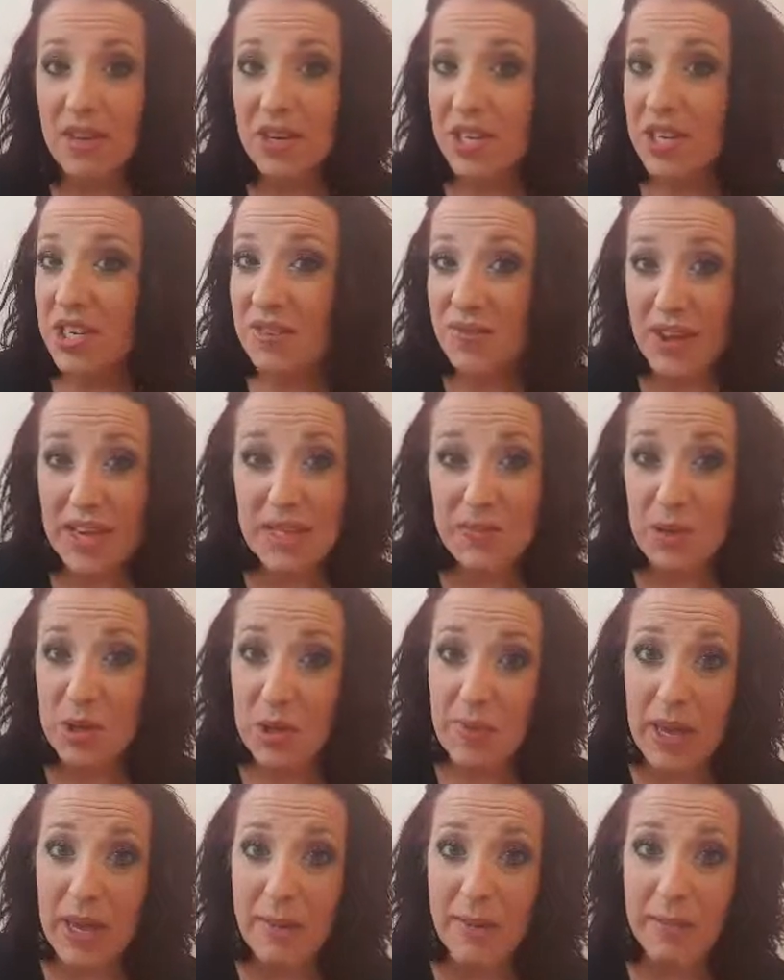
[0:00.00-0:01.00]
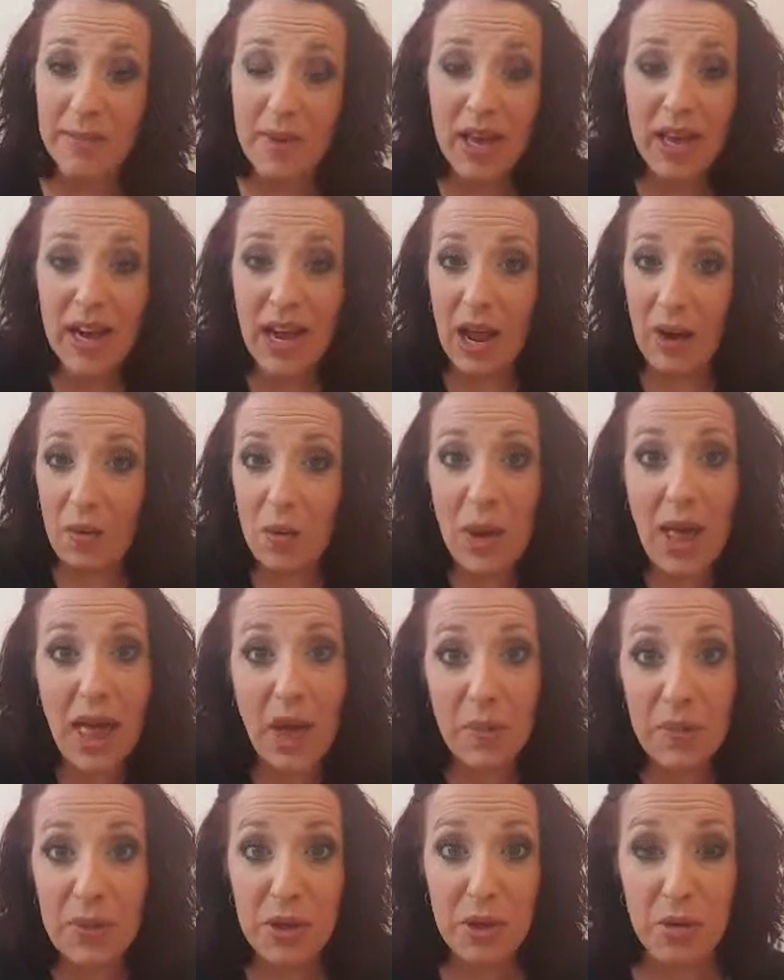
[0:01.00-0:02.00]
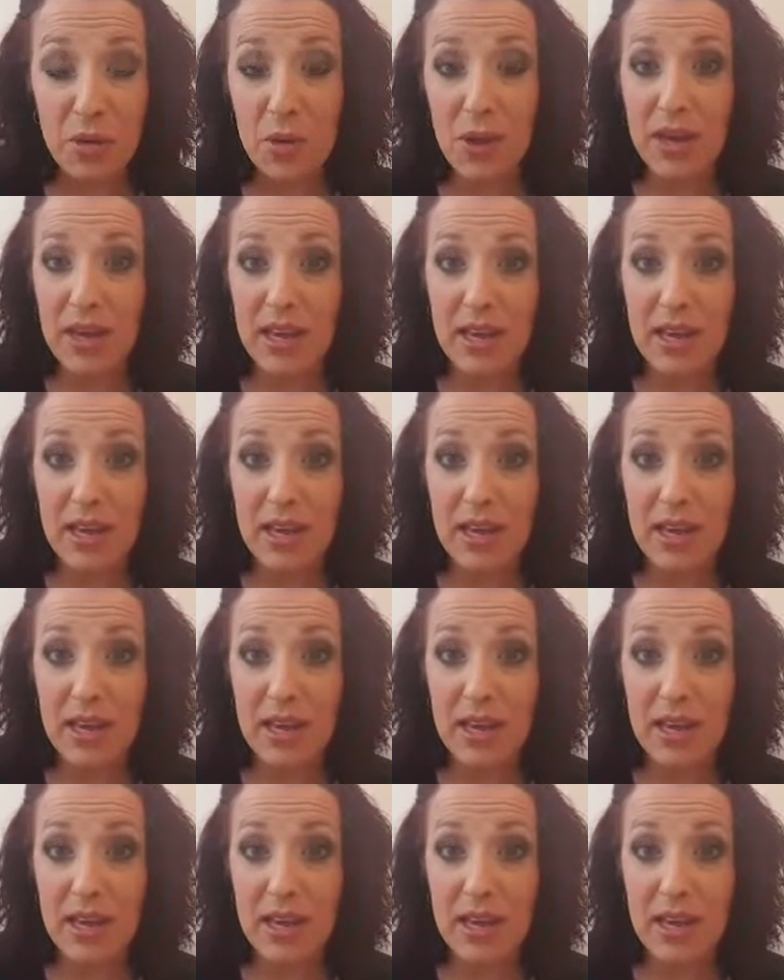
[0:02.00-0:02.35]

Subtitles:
just Facebook me and I will help you